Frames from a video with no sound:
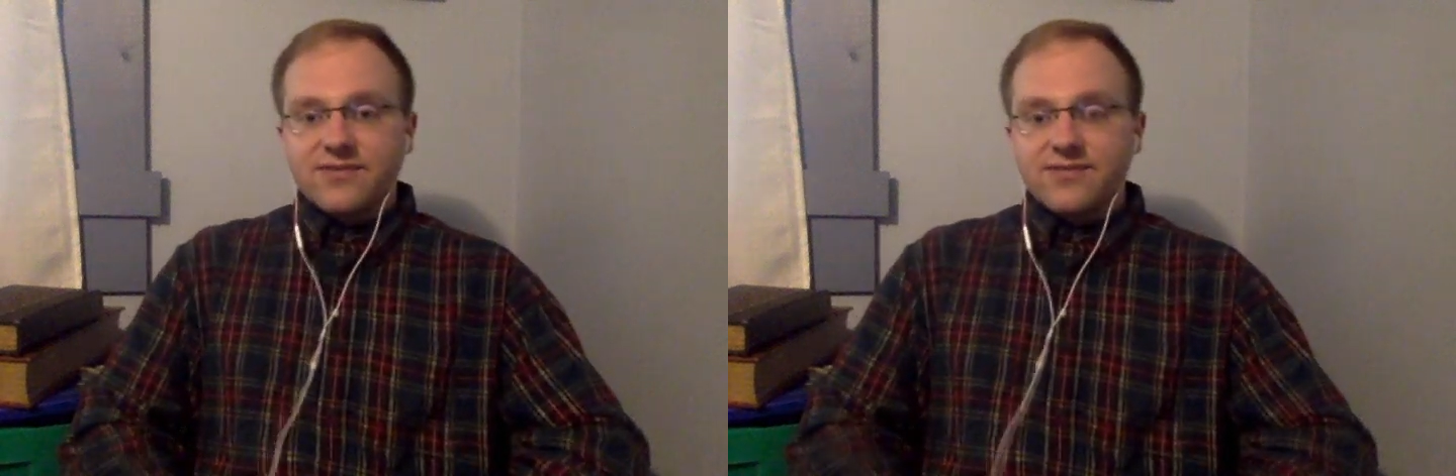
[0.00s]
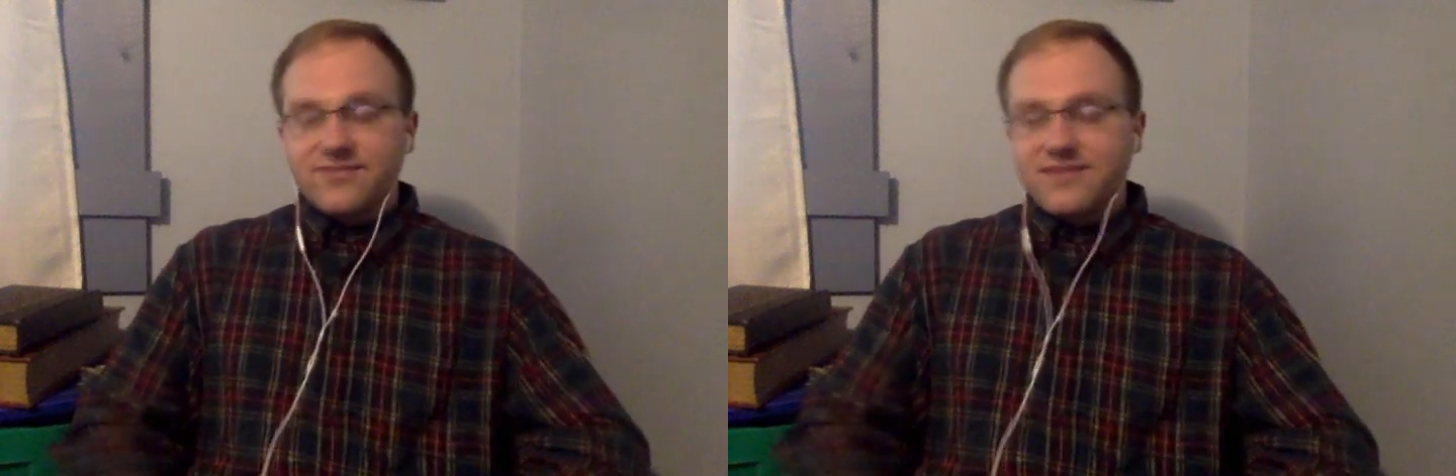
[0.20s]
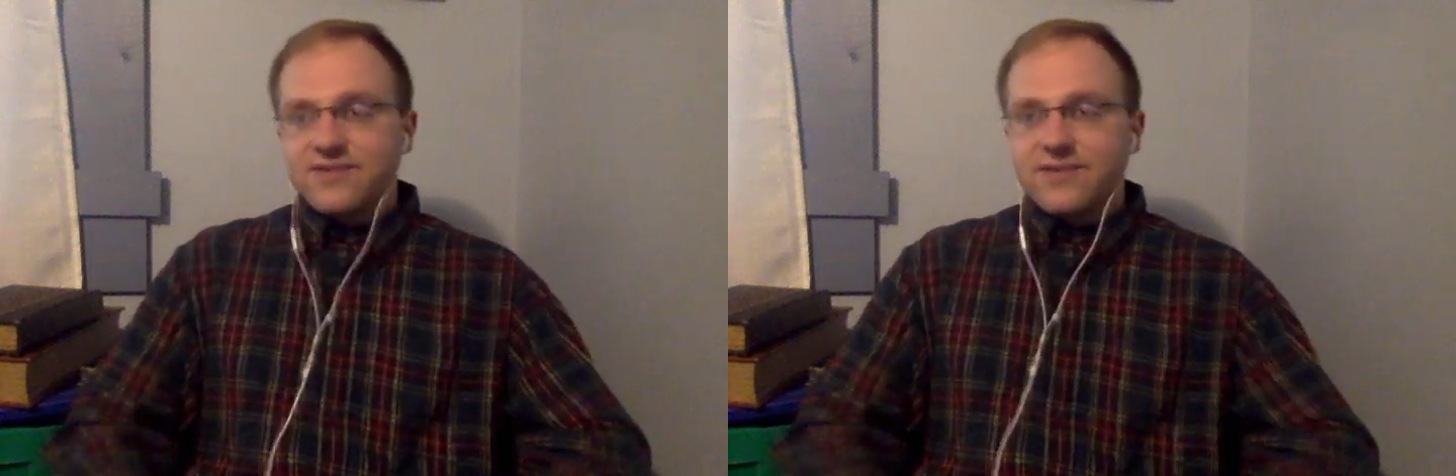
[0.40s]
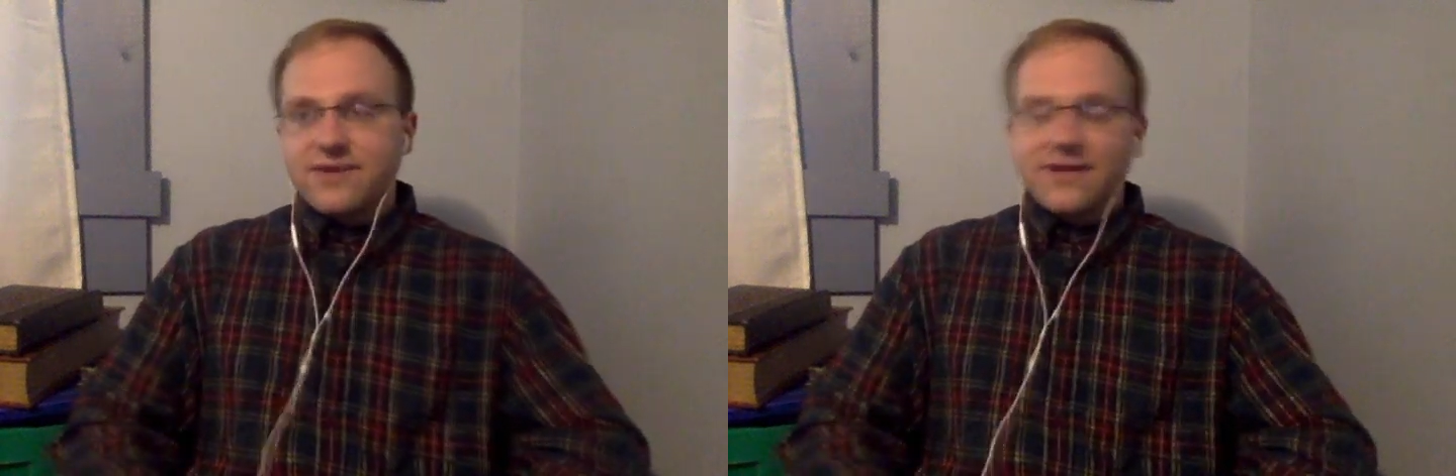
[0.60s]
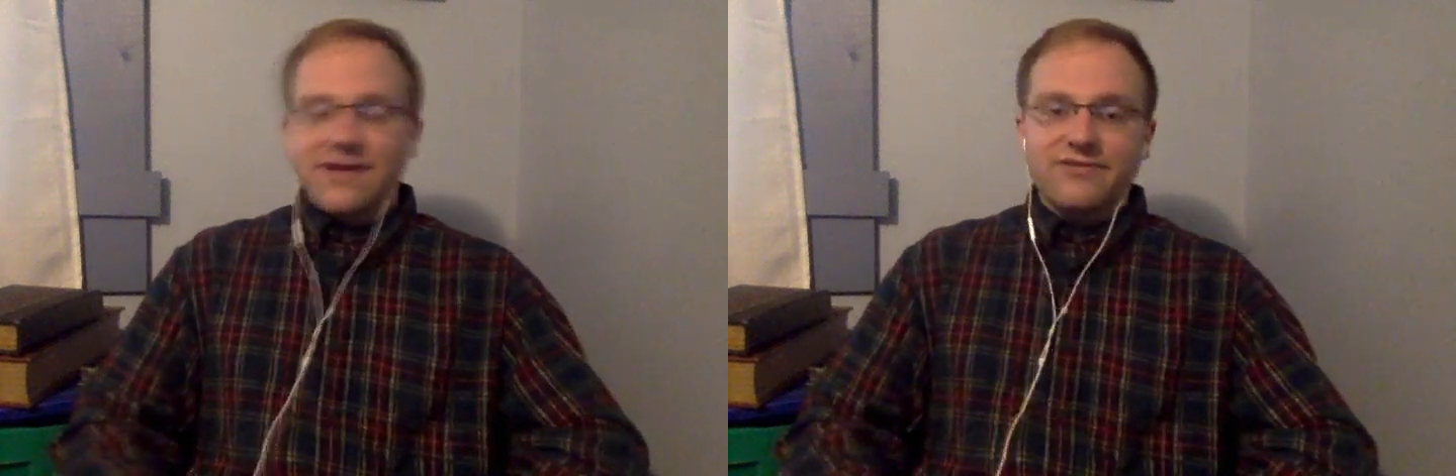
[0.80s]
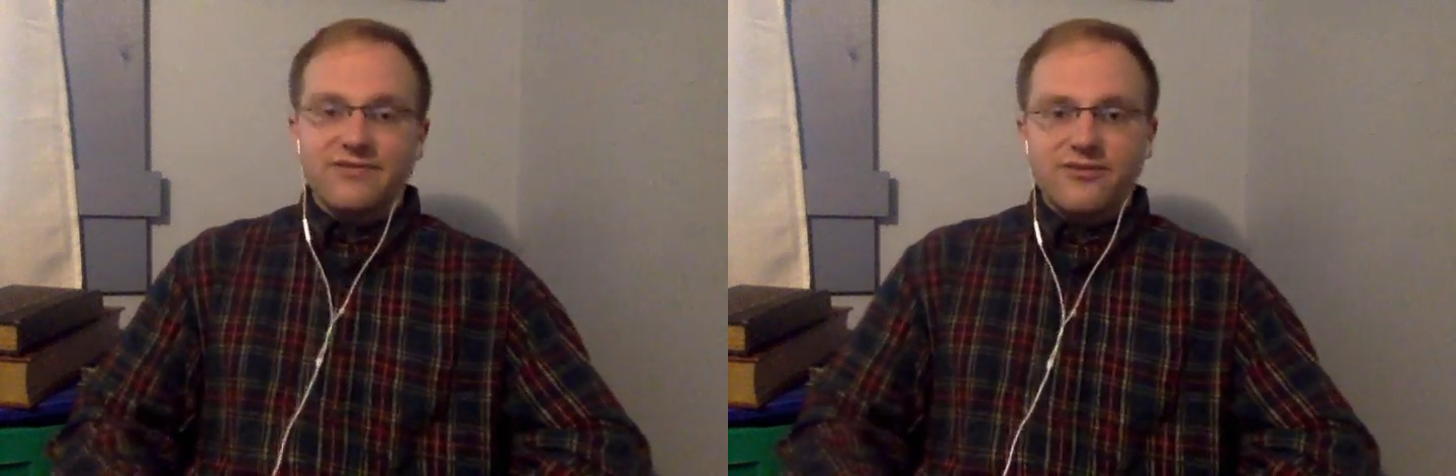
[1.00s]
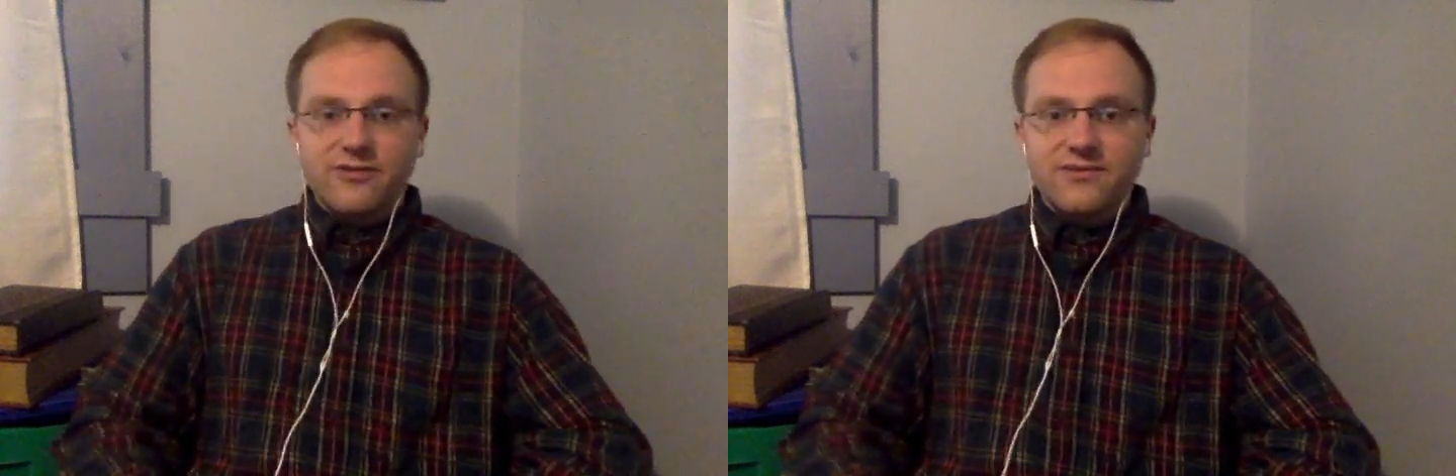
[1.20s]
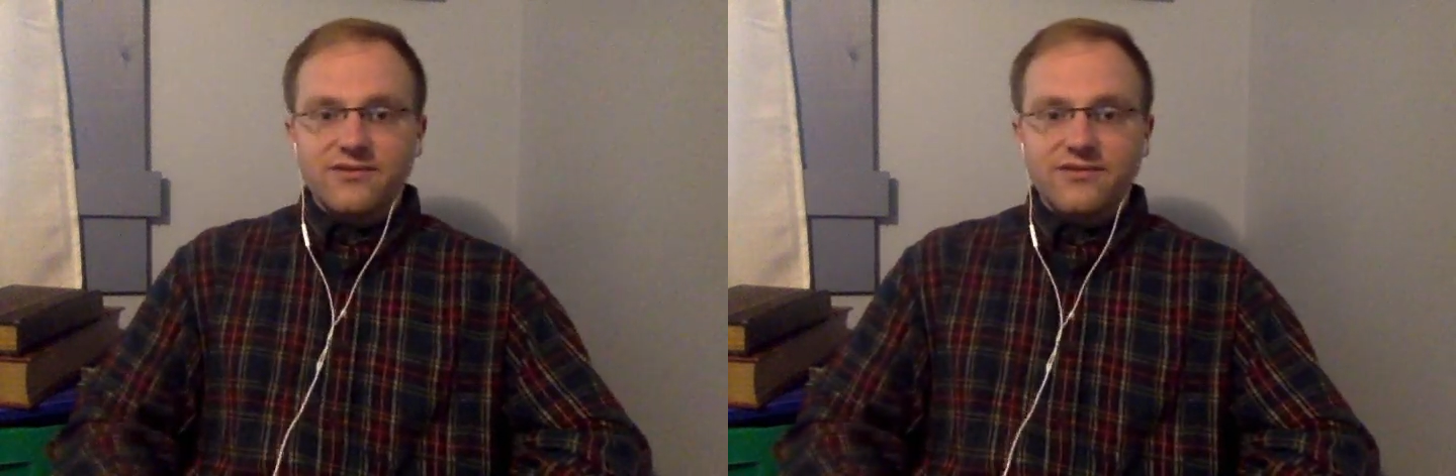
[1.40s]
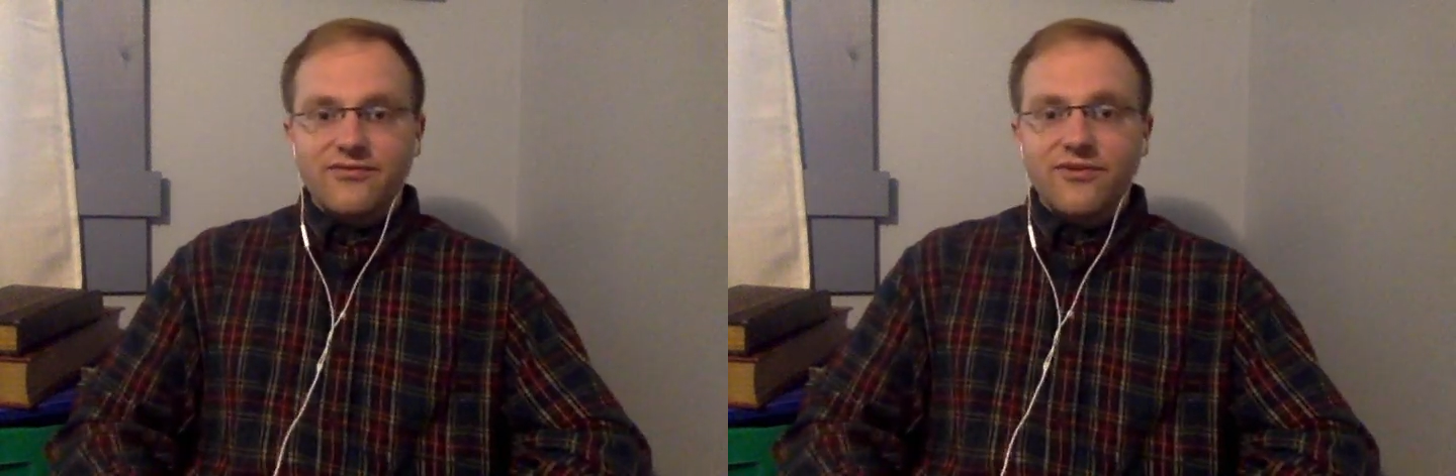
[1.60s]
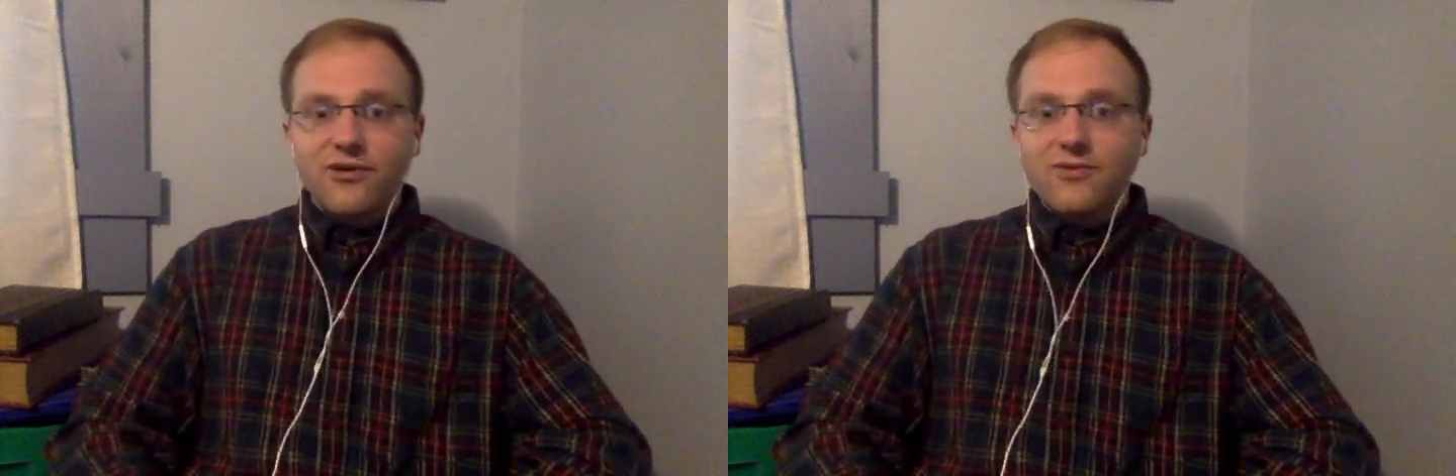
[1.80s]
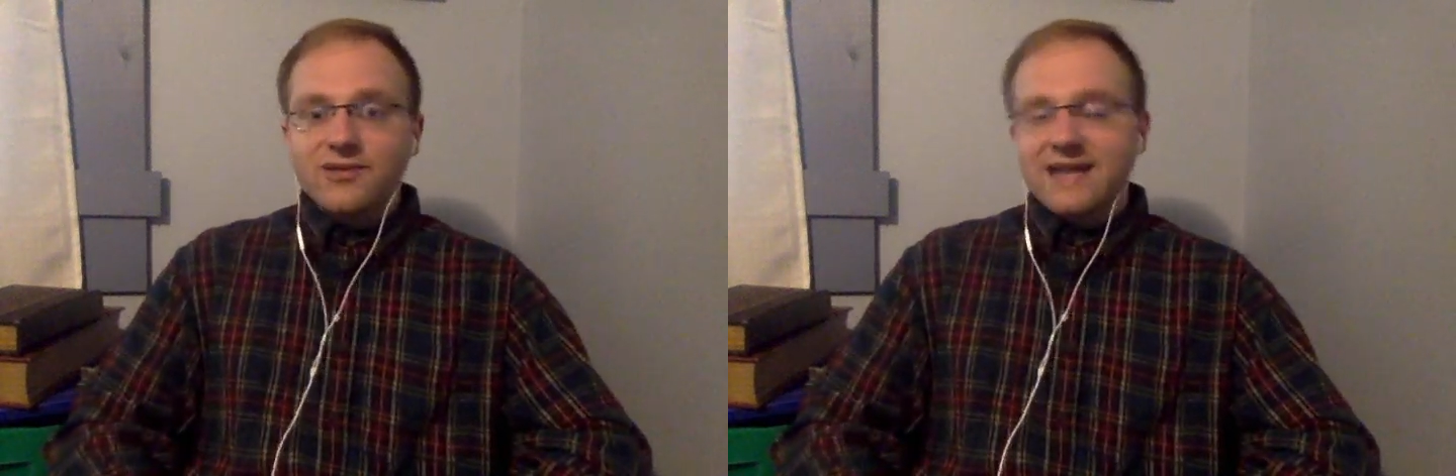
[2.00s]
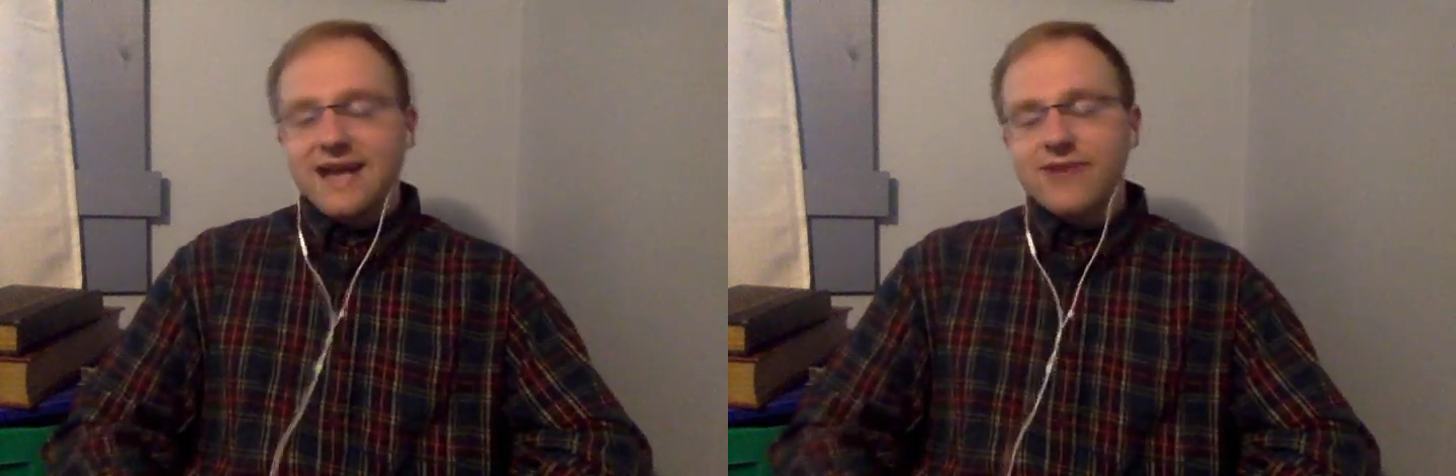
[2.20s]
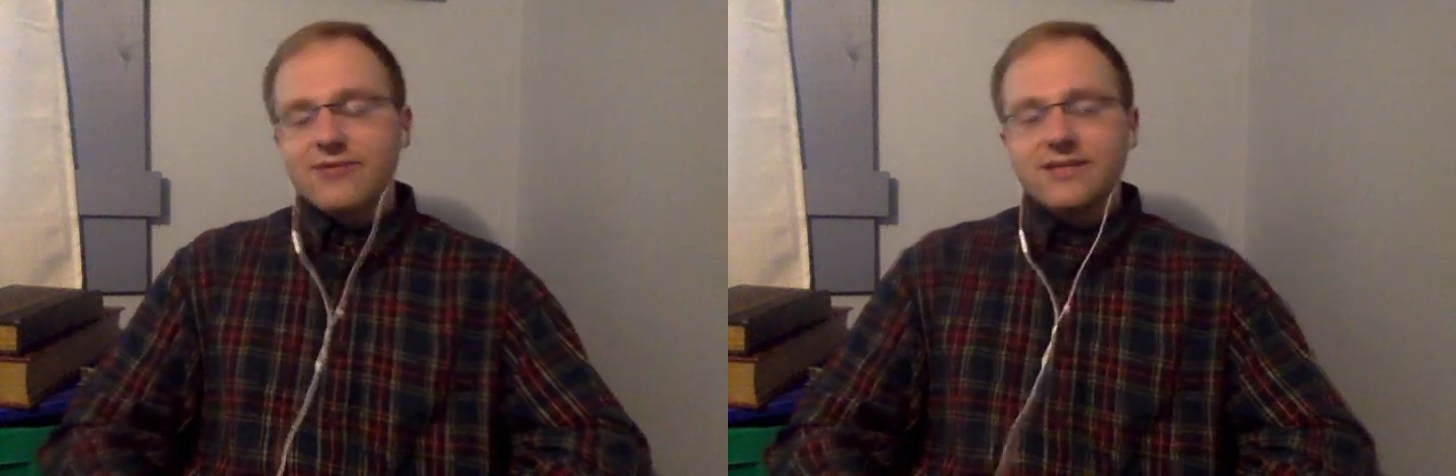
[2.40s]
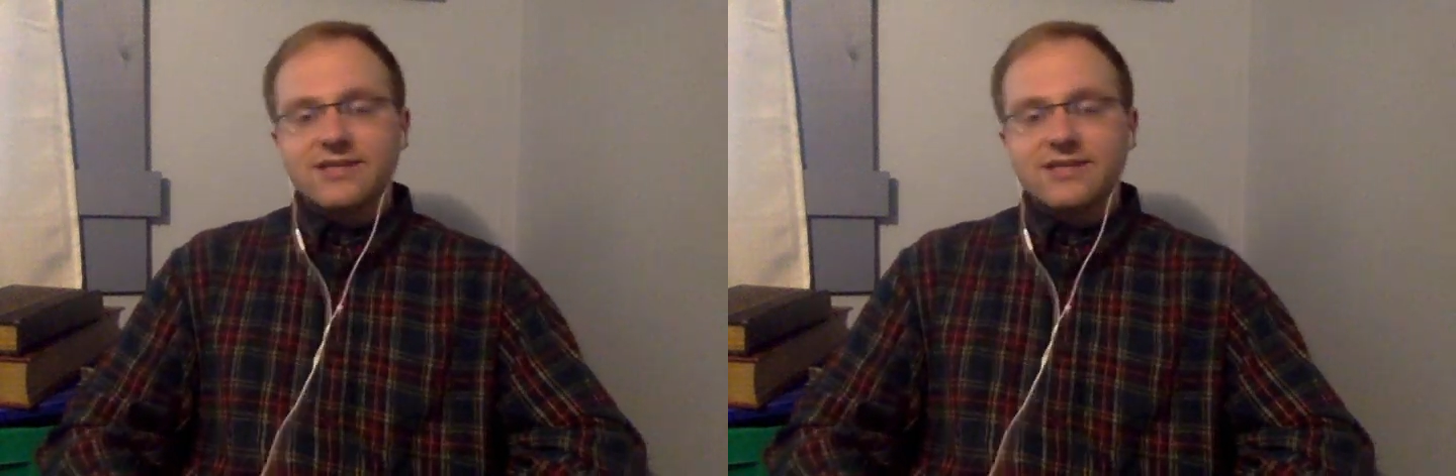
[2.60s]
This one, we don't have the formal data released,